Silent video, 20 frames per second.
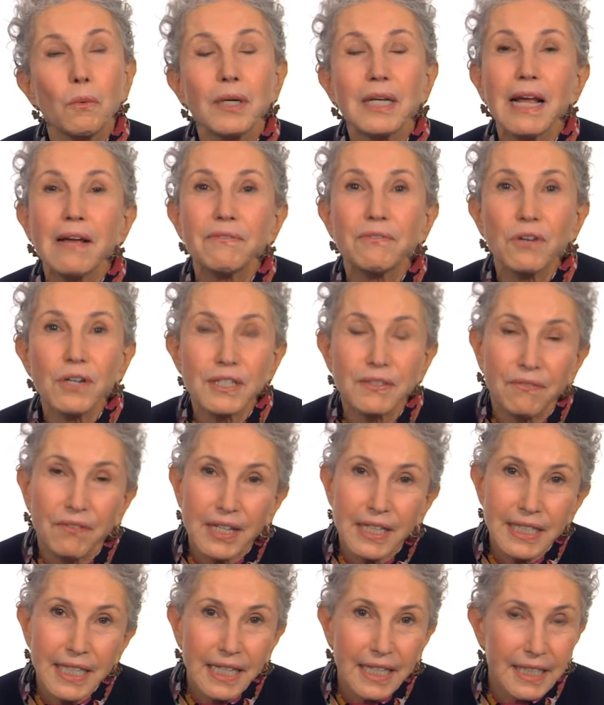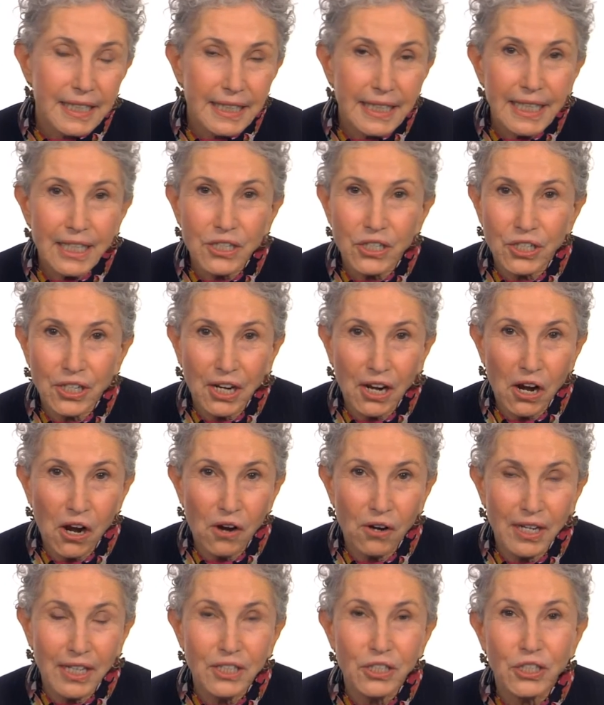When I first visited
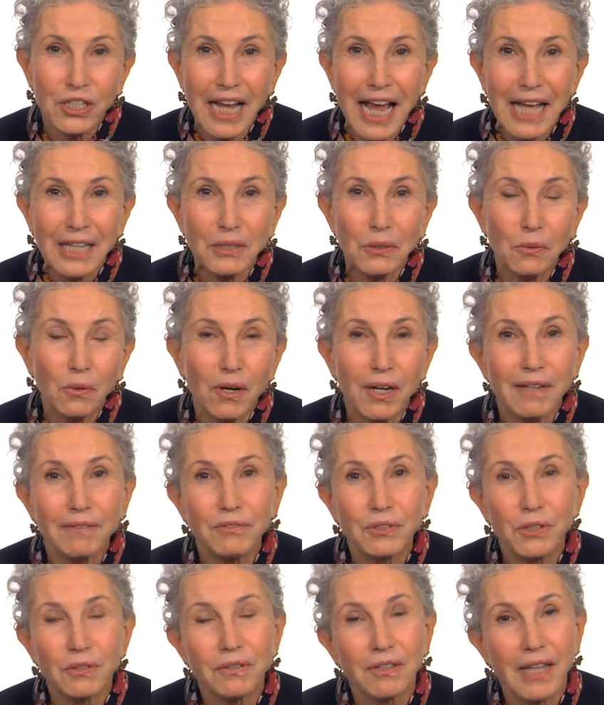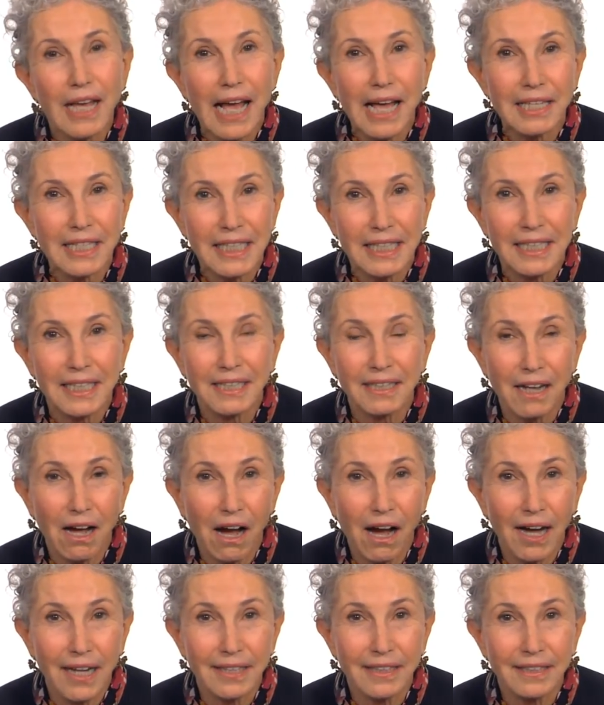Niger in January of
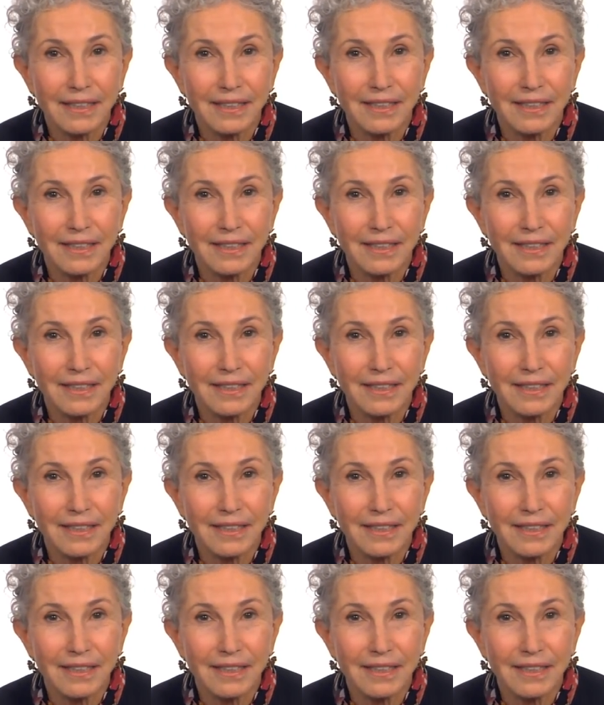2009,